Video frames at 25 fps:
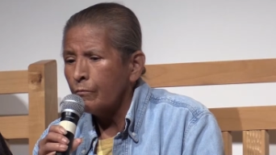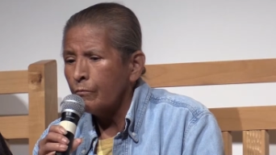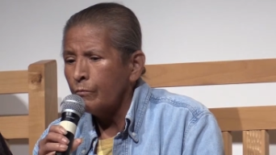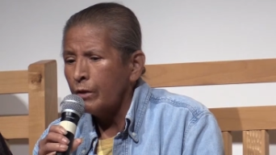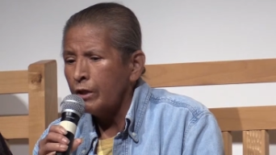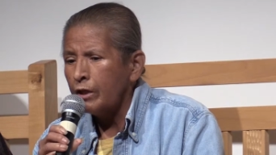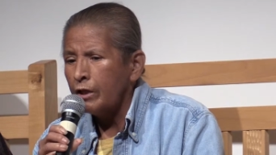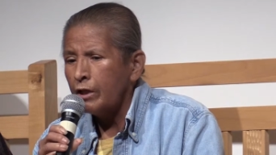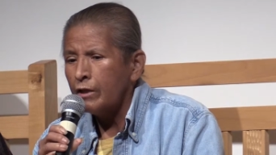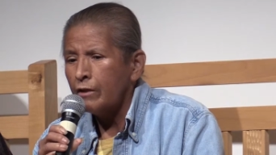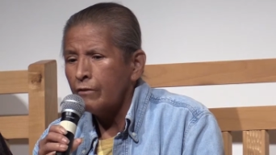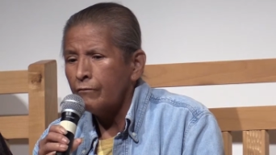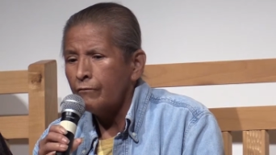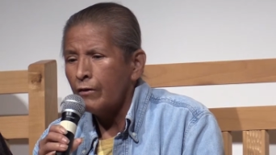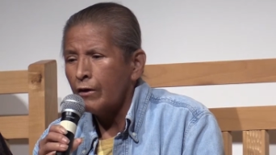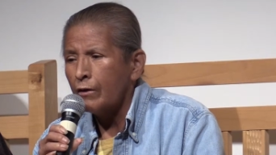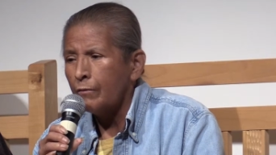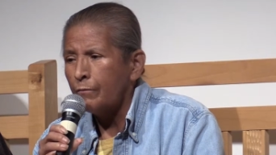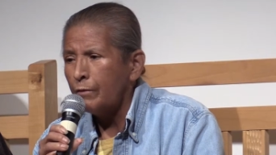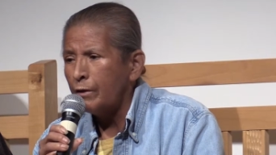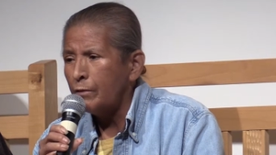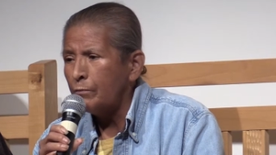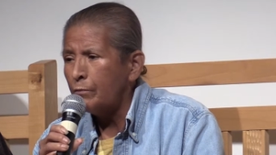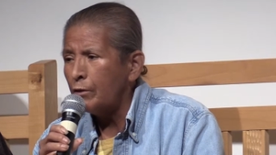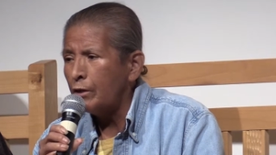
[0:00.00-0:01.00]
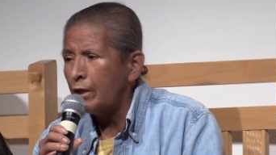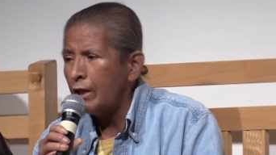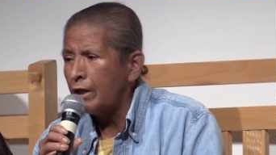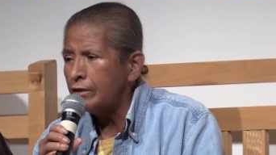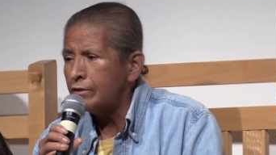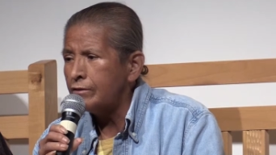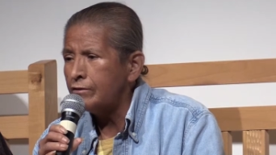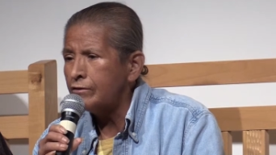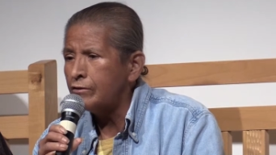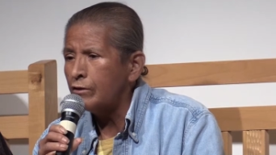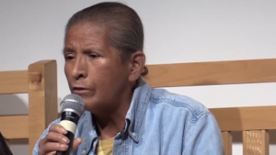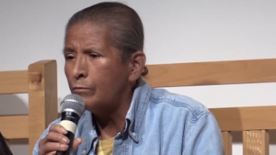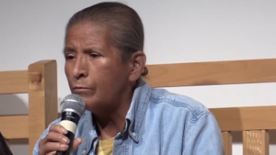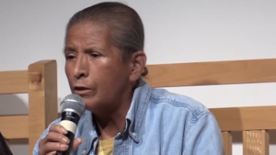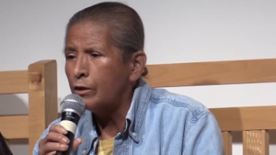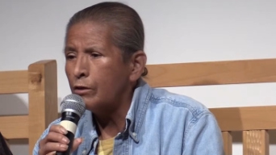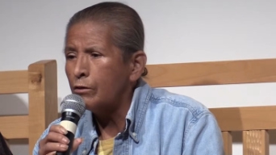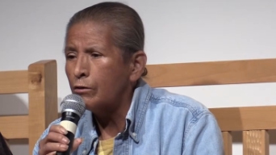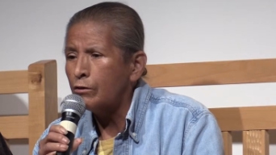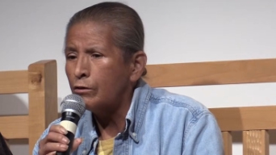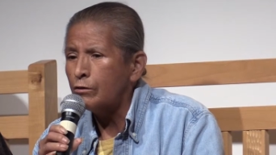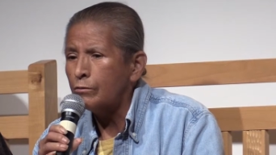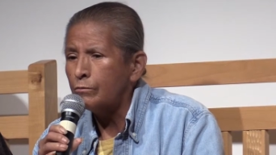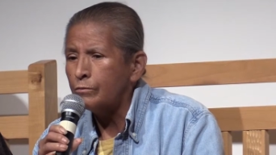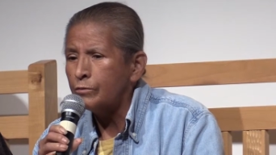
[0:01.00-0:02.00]
many of our people had summer
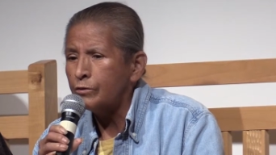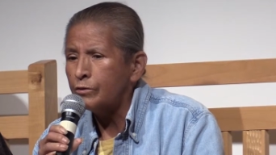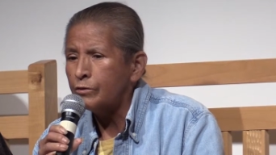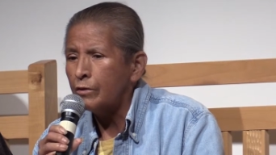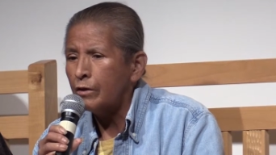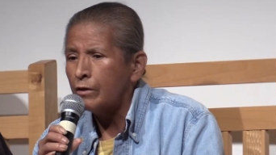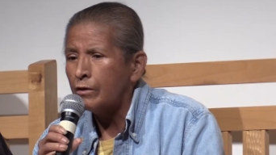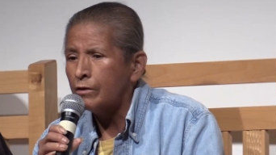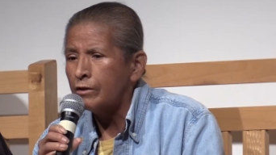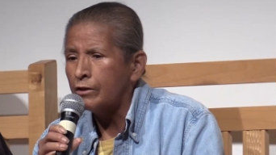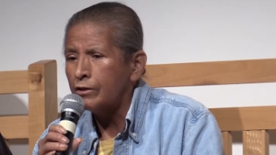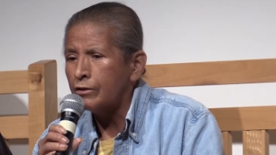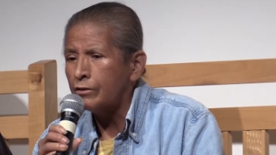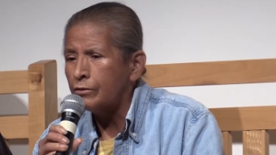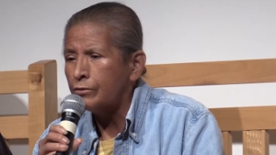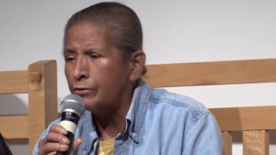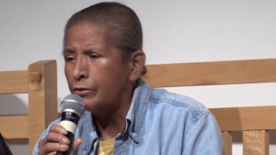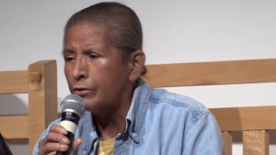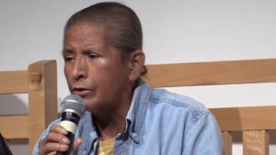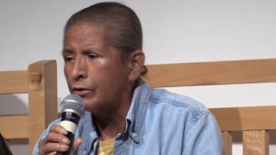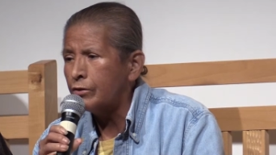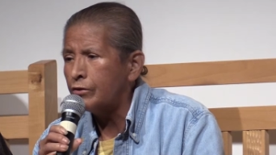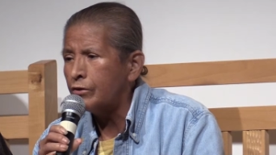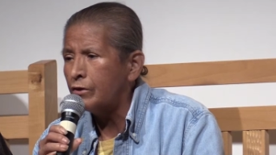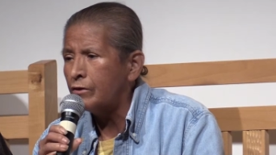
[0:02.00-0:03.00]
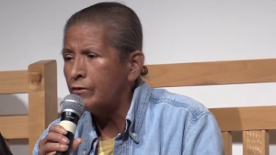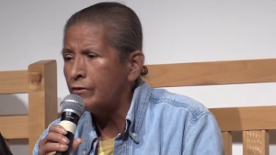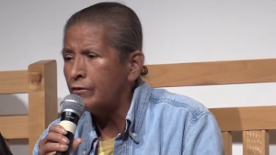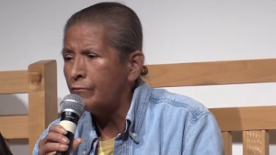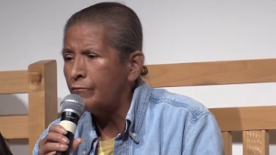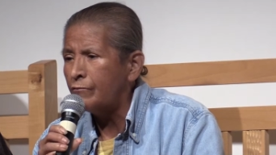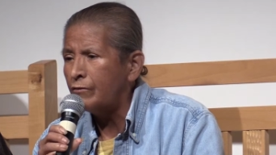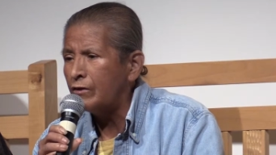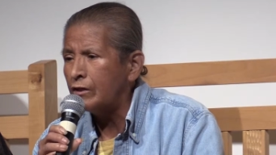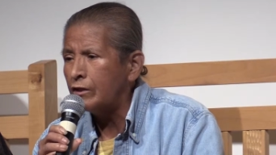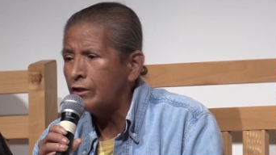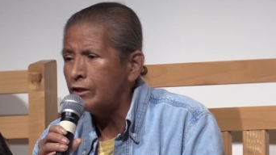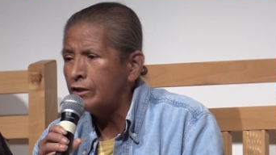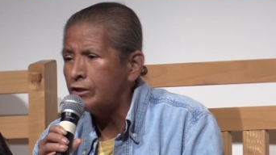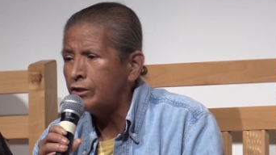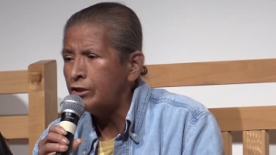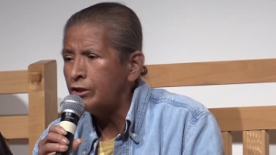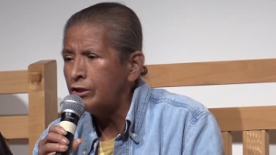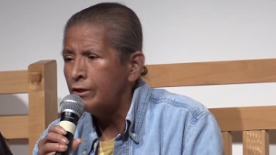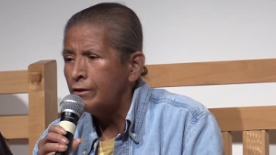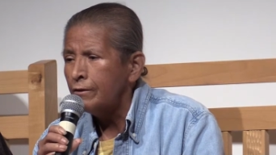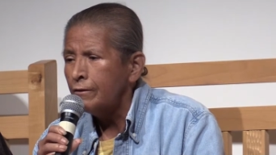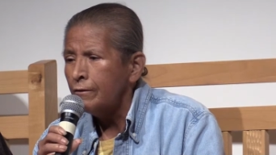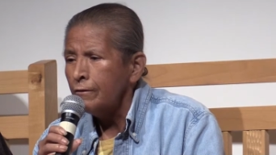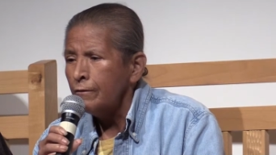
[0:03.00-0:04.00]
homes a little north of the
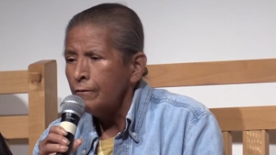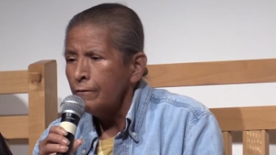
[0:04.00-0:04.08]
village